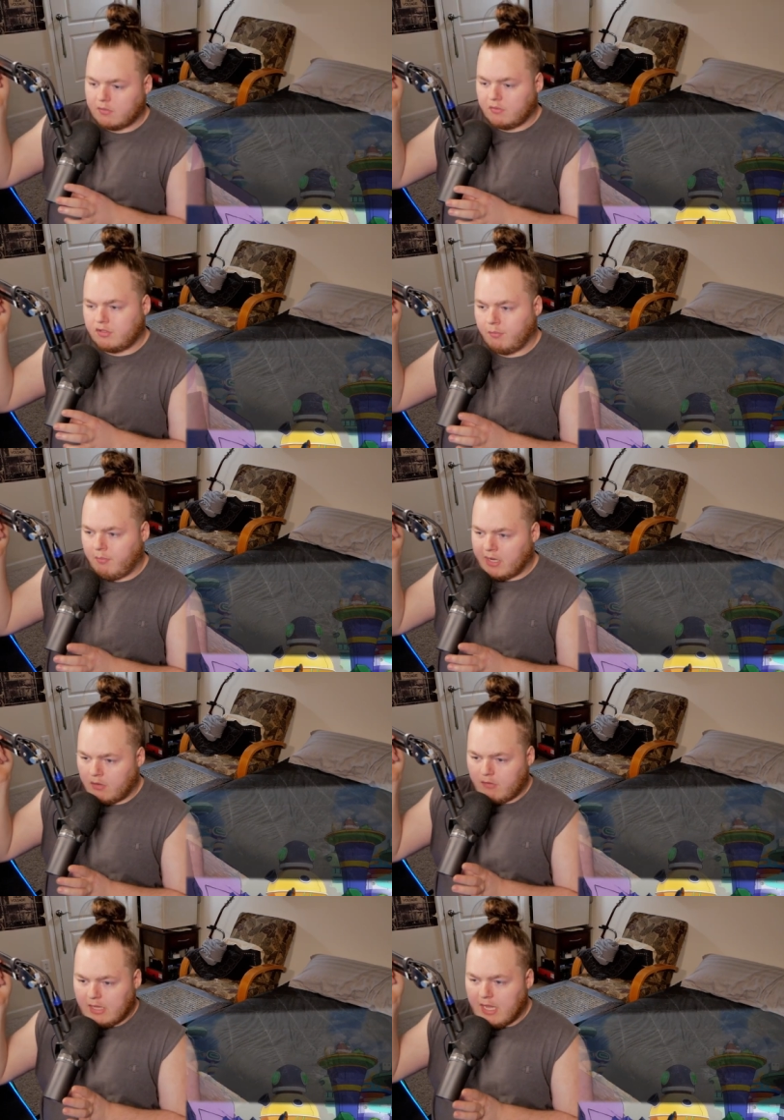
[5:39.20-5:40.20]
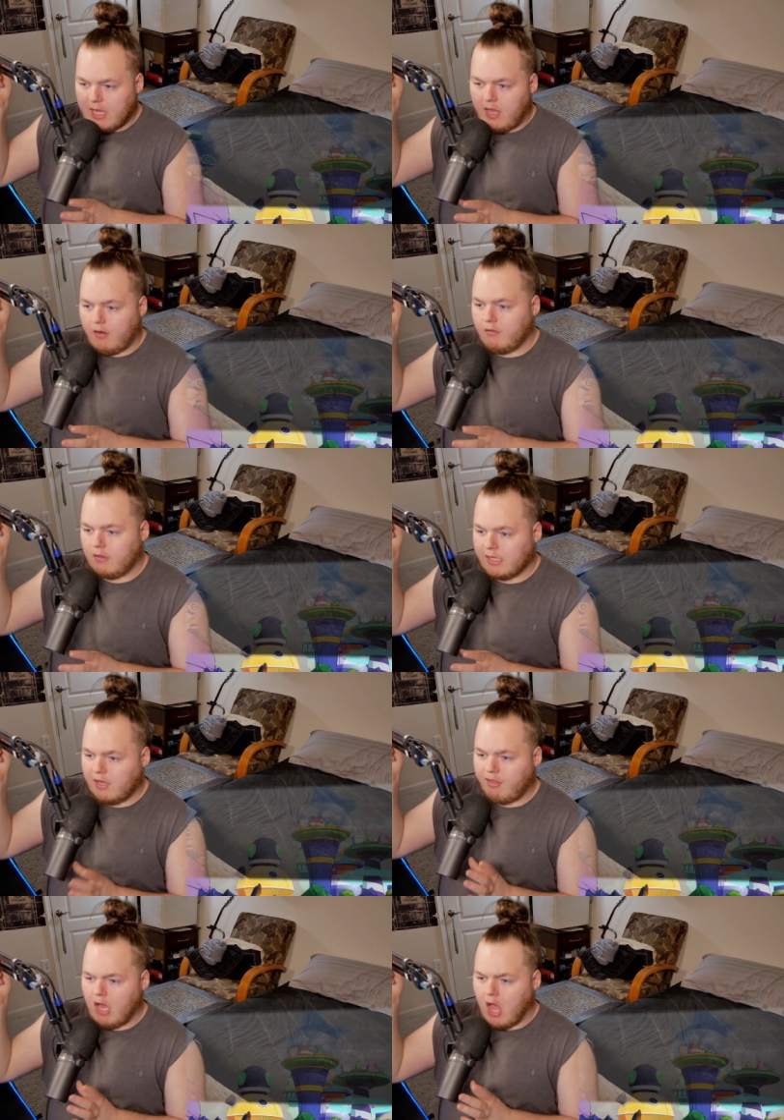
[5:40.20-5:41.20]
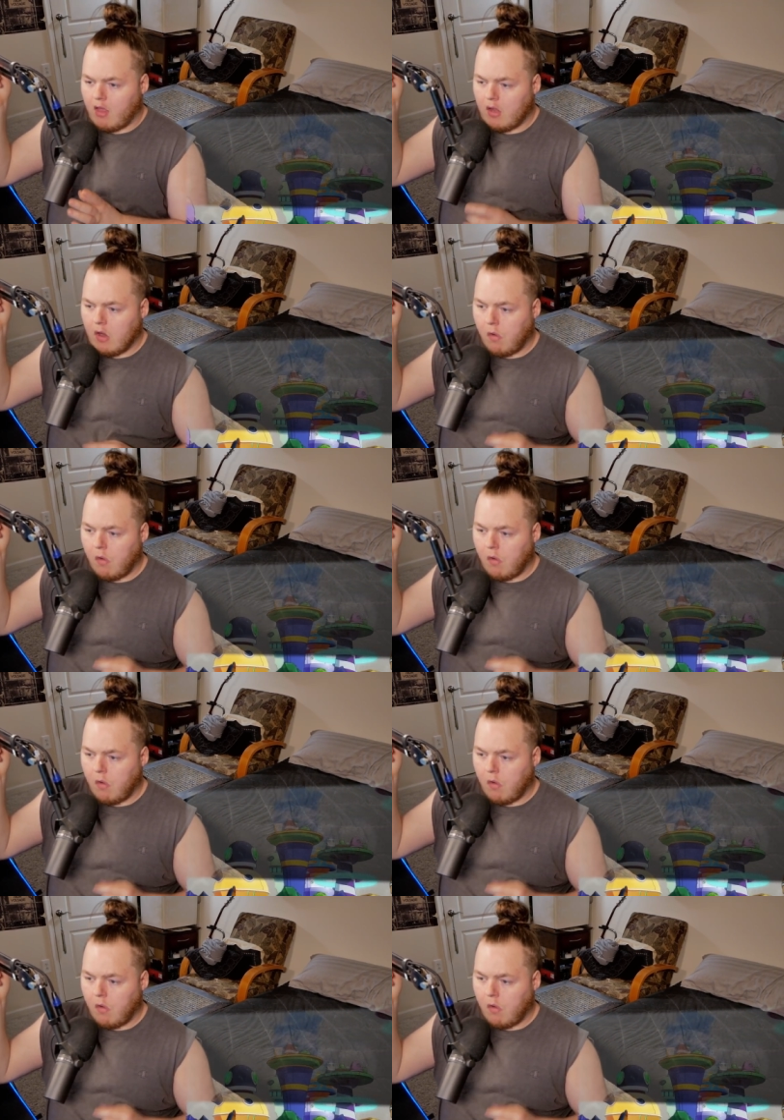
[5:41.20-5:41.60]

like we're jumping back over to Egghead, like I thought.